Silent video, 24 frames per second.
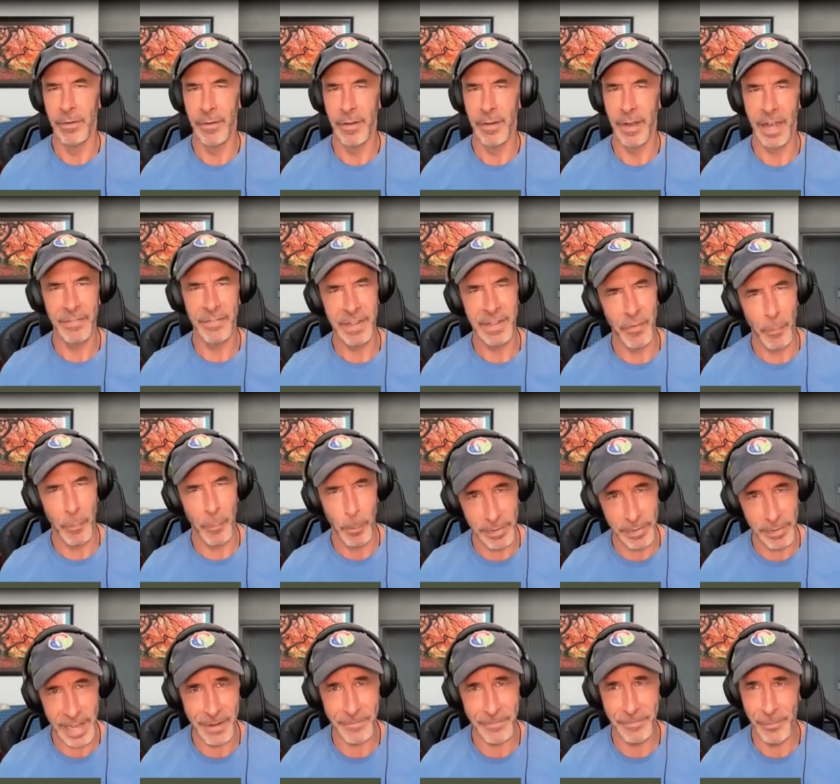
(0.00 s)
I have to have a
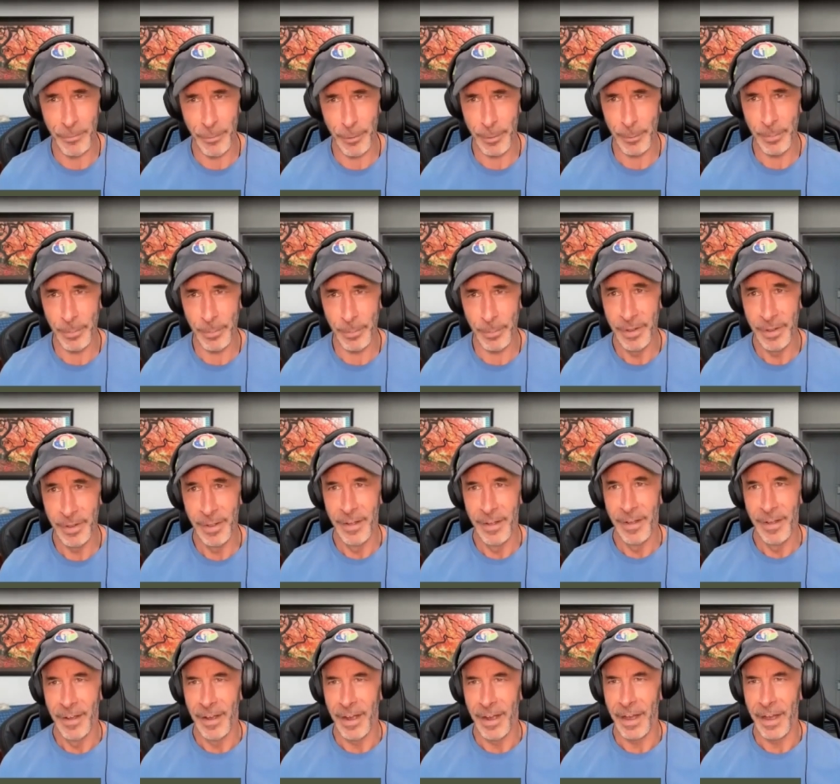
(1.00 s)
platform.
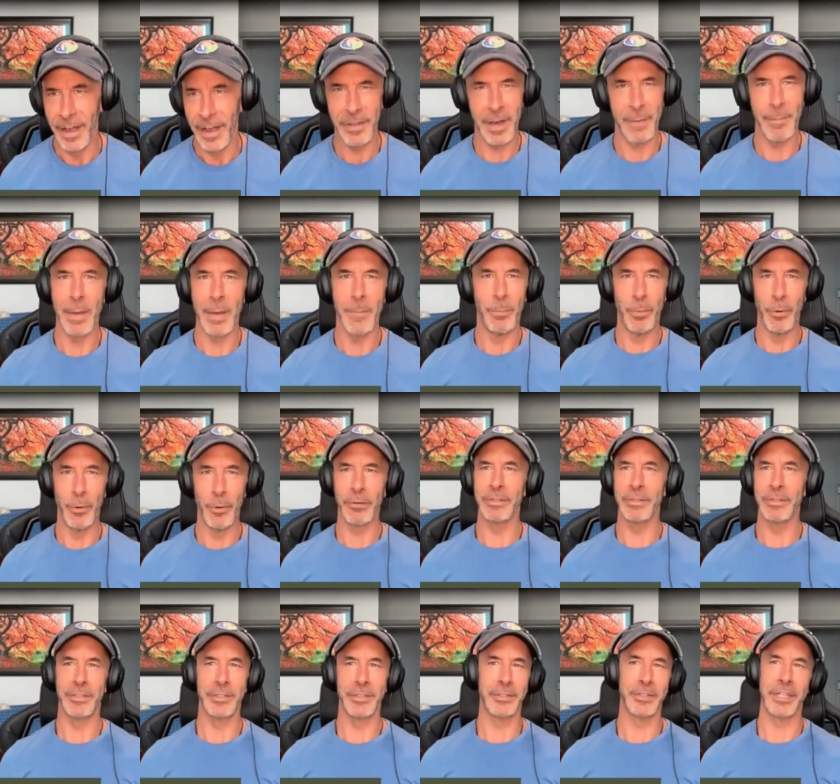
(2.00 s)
I thought my book
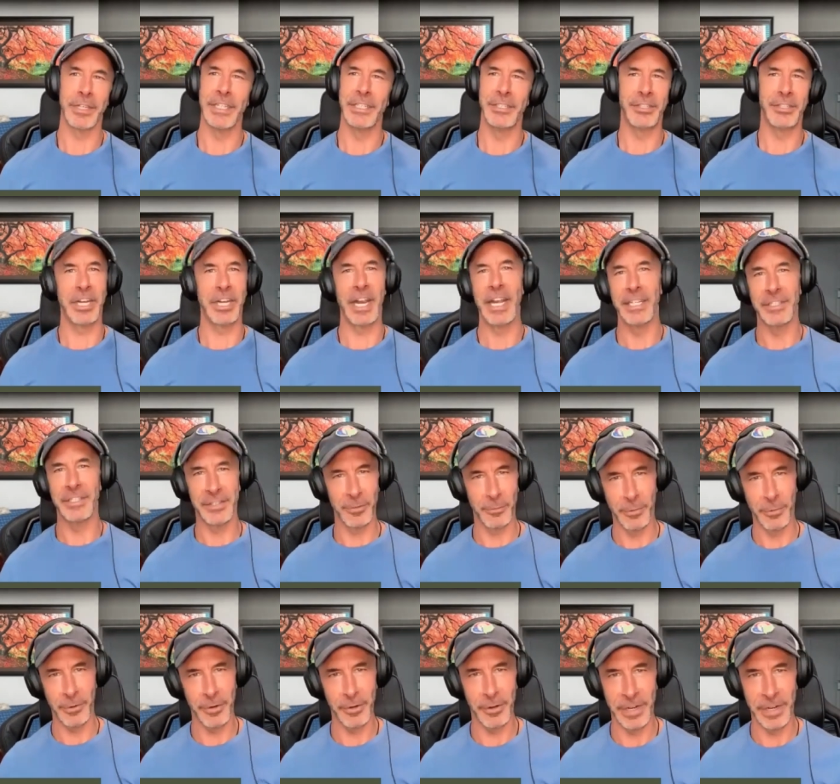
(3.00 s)
was just going to change the
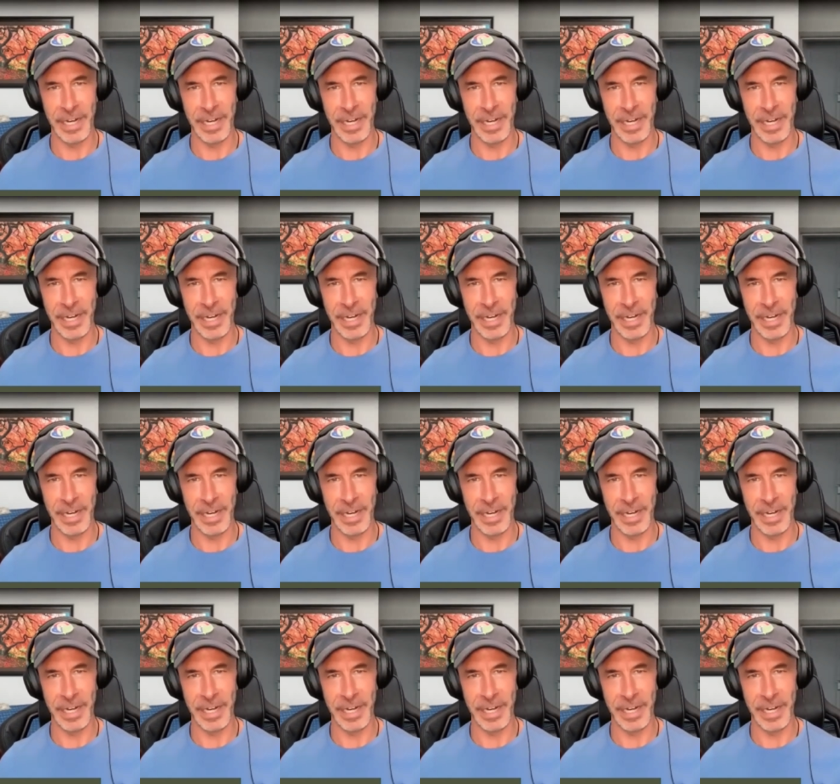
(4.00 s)
world.